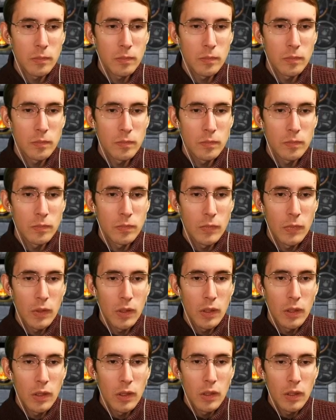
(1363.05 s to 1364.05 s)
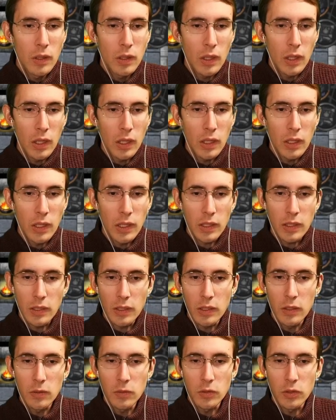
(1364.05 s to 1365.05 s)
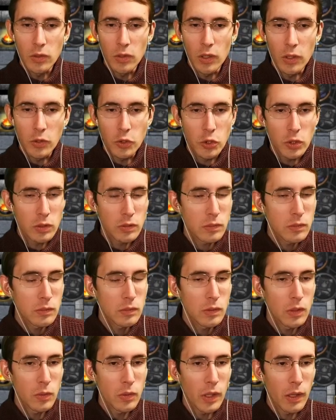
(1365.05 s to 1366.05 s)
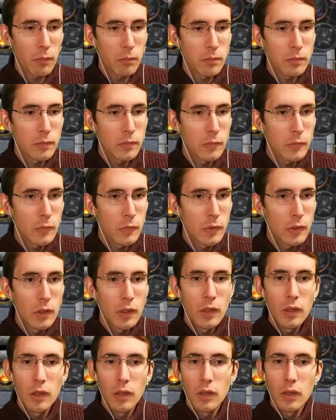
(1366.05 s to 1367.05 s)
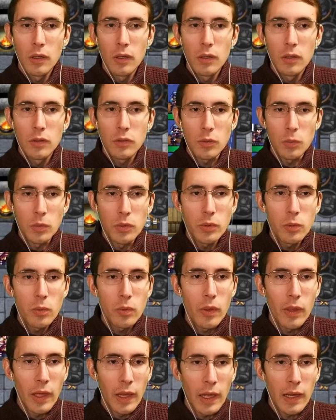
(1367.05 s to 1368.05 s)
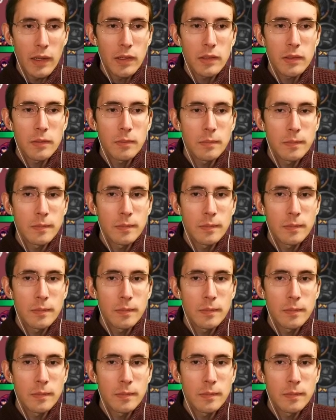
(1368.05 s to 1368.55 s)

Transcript: And I can heal your archer. Okay. So we'll do that.